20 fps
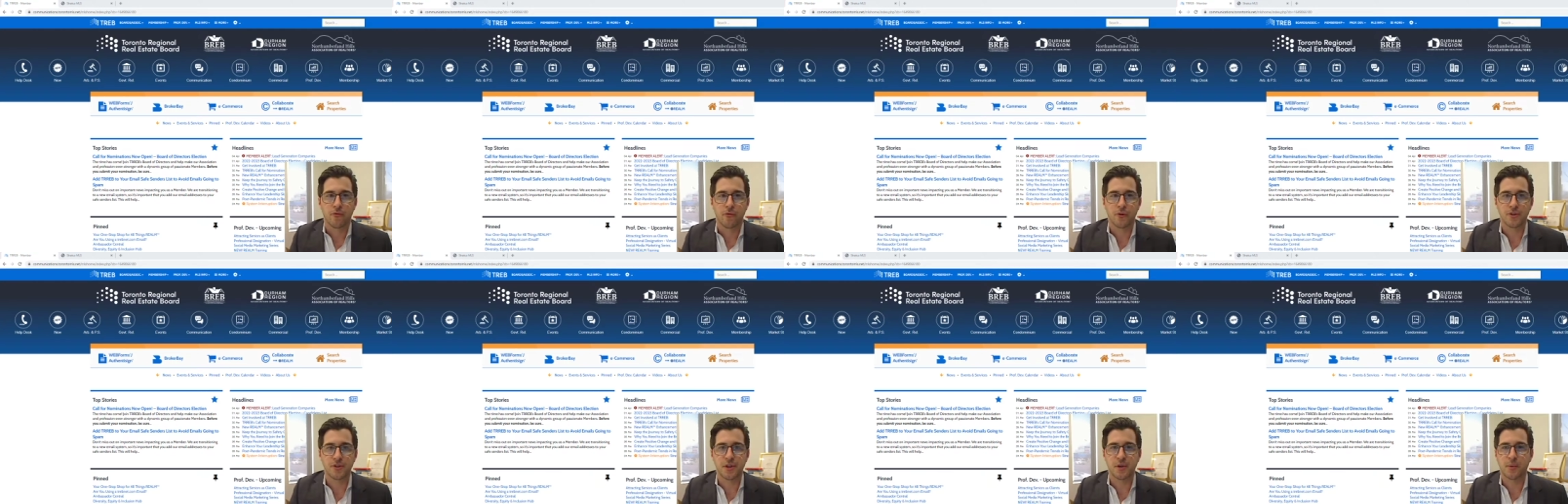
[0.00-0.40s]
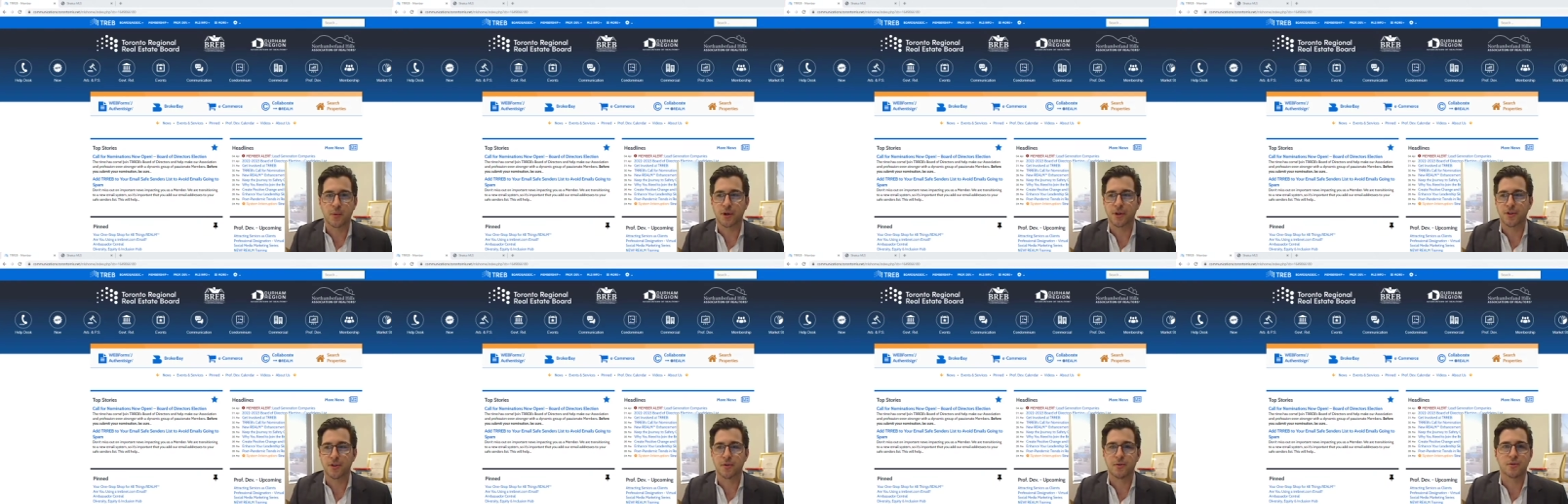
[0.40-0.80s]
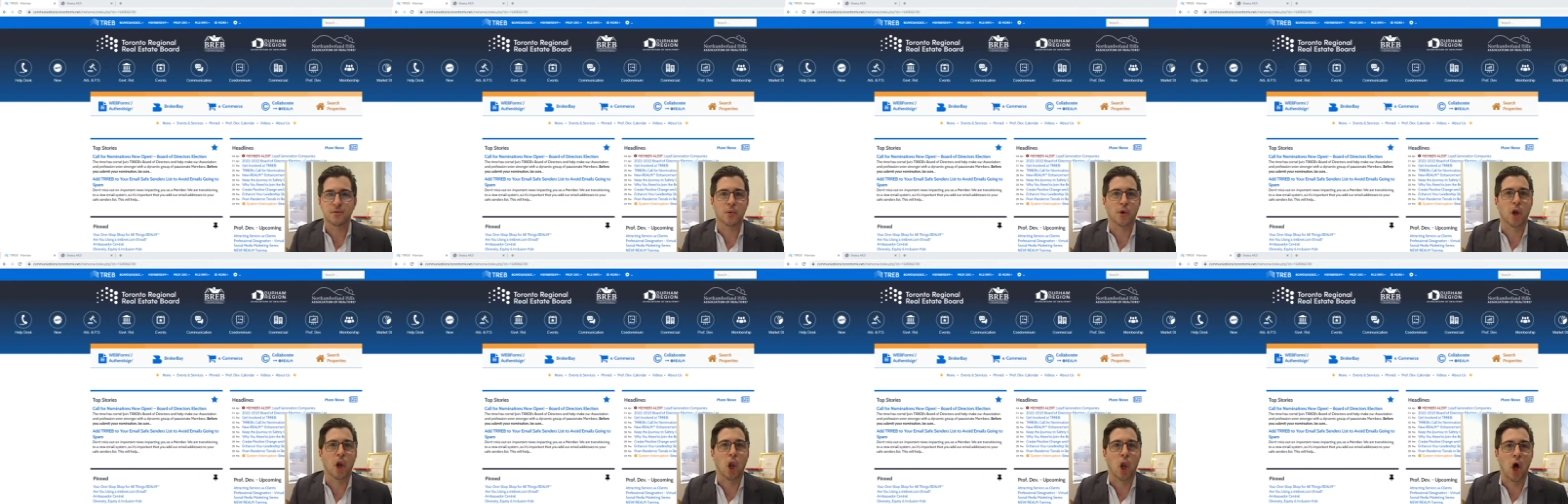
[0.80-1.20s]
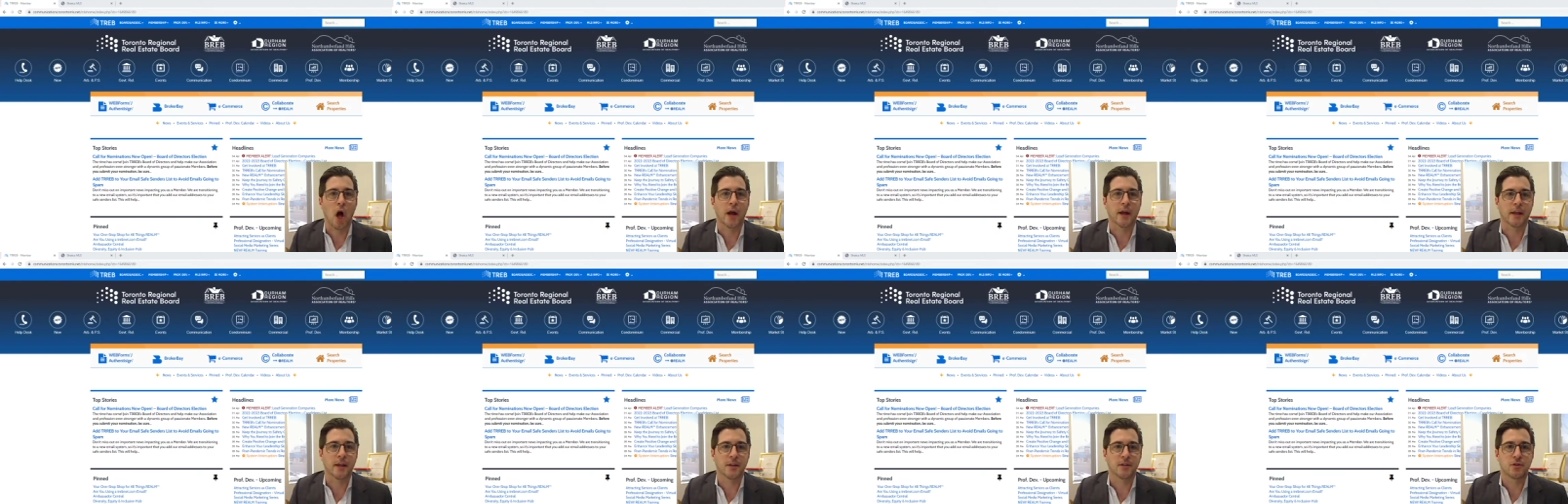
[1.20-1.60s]
First thing we're gonna do is we're gonna
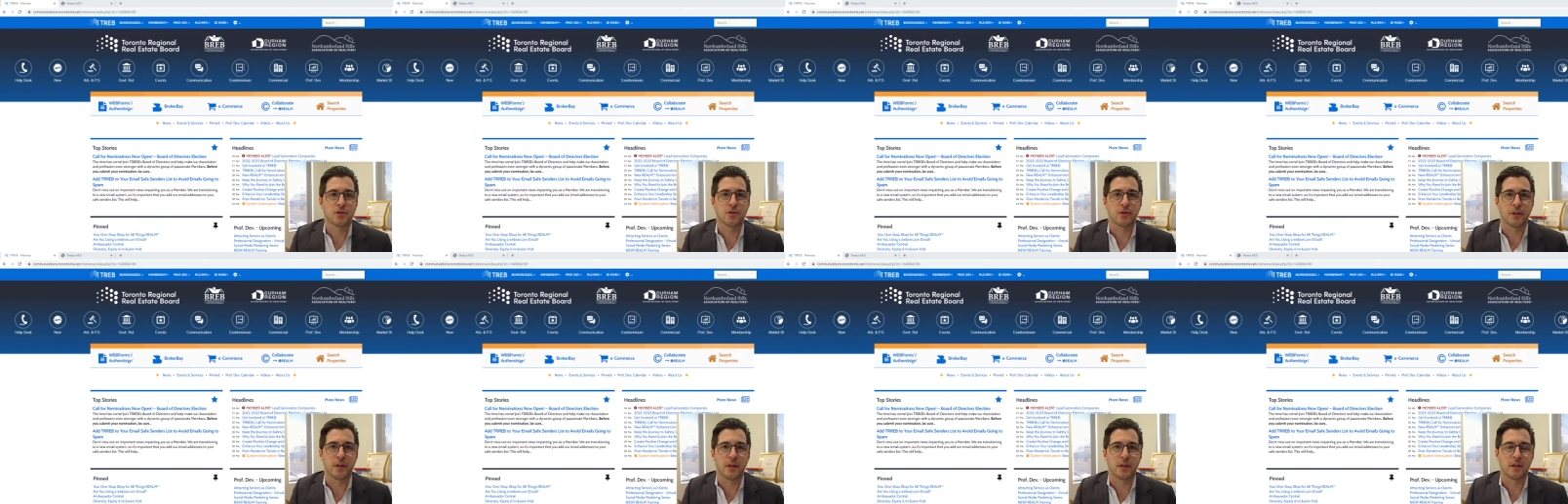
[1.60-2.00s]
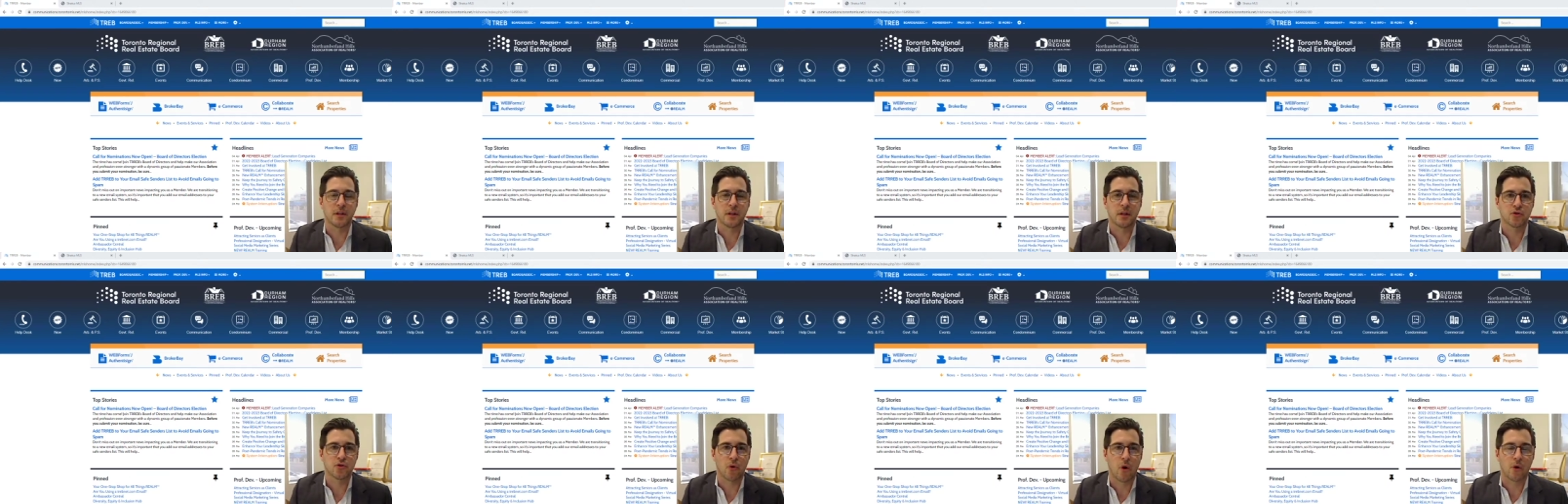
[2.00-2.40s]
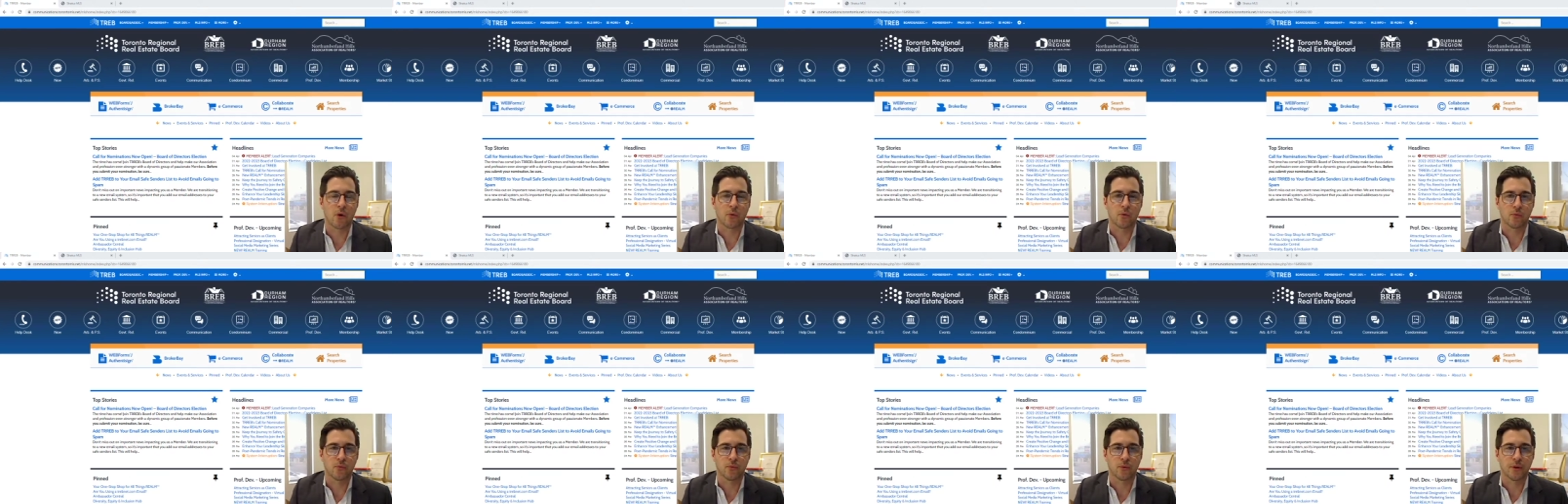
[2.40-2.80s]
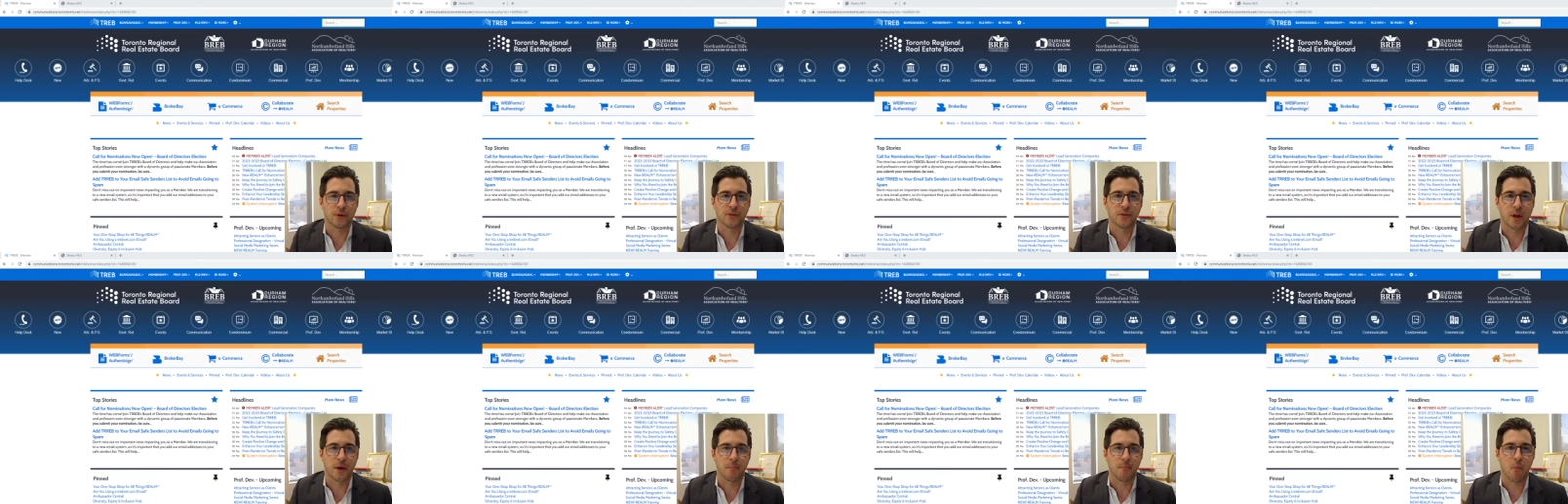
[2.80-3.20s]
log into the Toronto Real
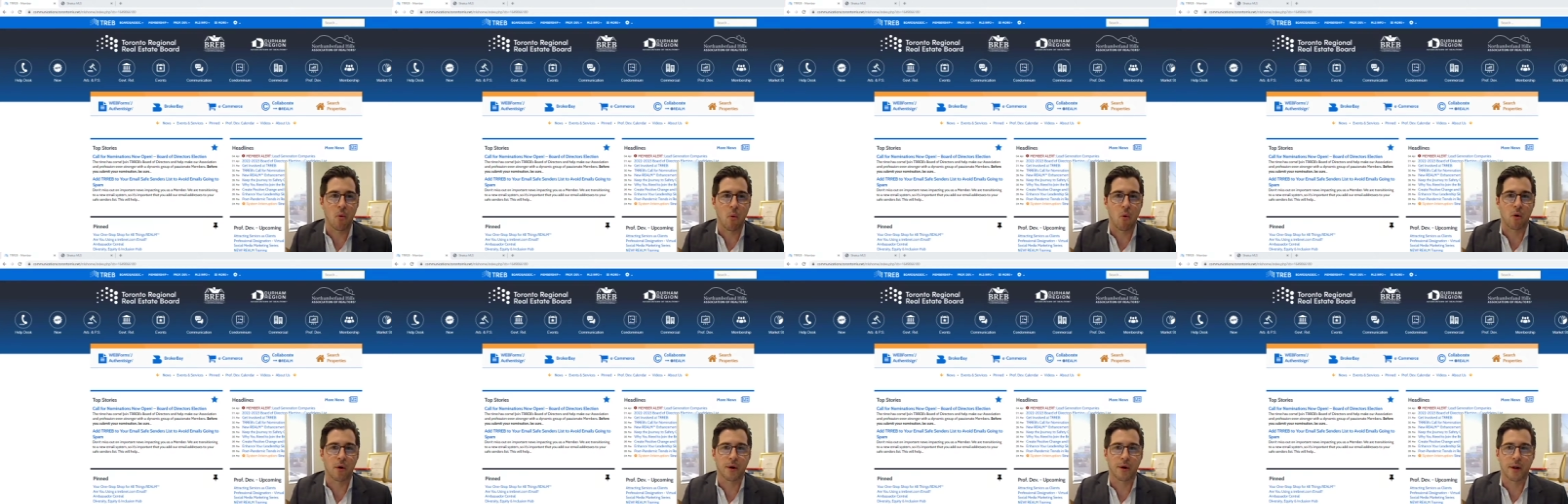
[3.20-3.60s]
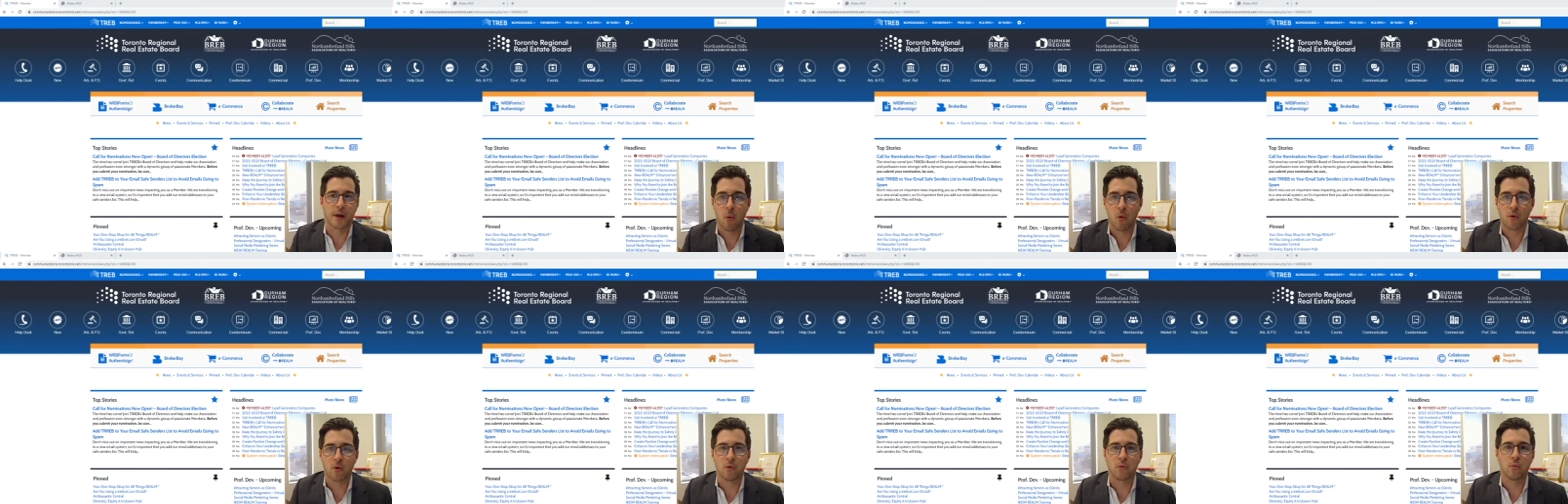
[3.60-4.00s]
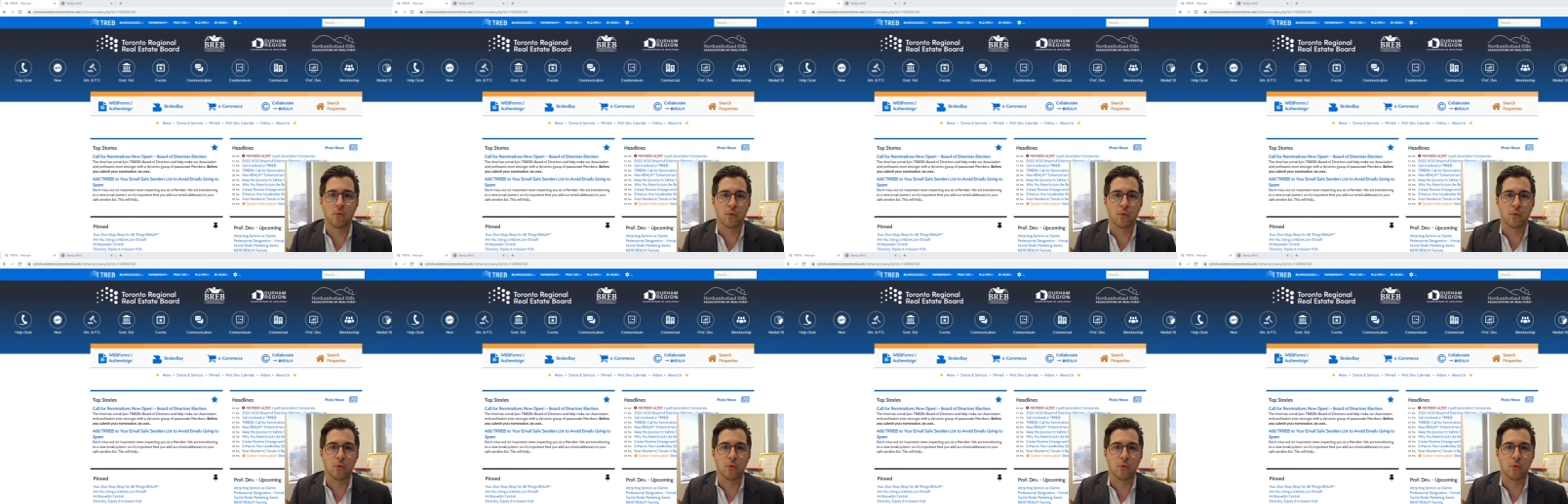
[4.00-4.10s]
Estate Board portal,